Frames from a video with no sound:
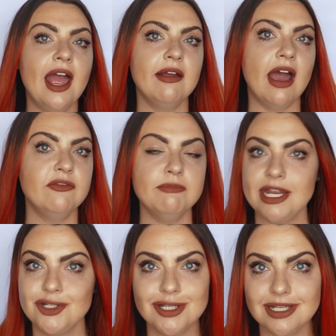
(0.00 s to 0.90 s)
I've
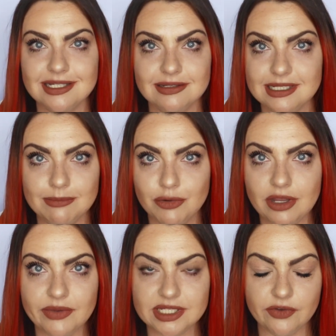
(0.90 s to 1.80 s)
mentioned this in some
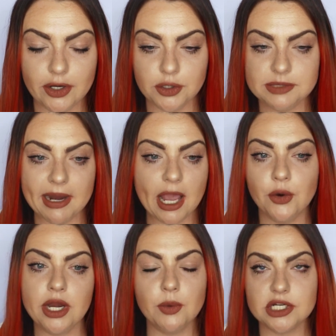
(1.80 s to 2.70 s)
previous videos, but I
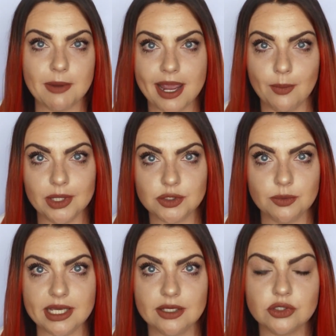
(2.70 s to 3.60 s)
only wash my hair once a
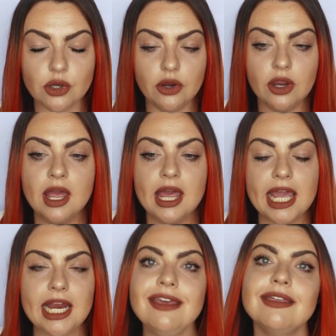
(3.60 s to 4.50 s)
week, so
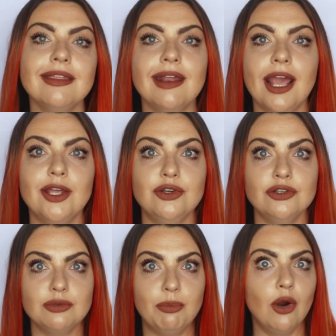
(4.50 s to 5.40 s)
anything that I can do
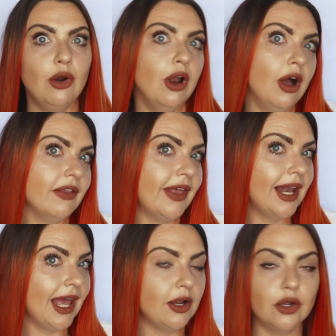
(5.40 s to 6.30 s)
to prolong that
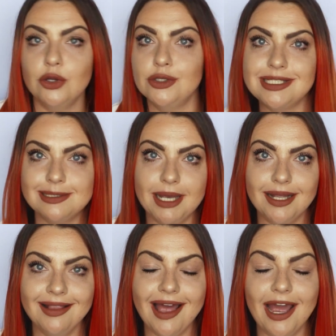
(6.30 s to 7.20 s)
like good
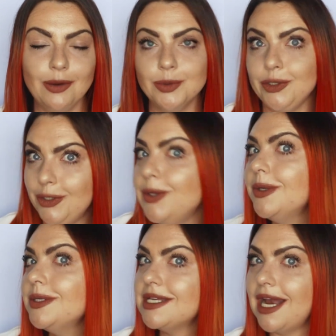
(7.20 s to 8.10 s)
smell, I will
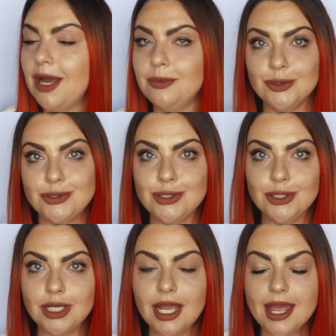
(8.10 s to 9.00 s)
use and I will
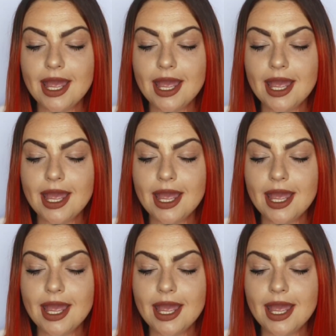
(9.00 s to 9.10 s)
do.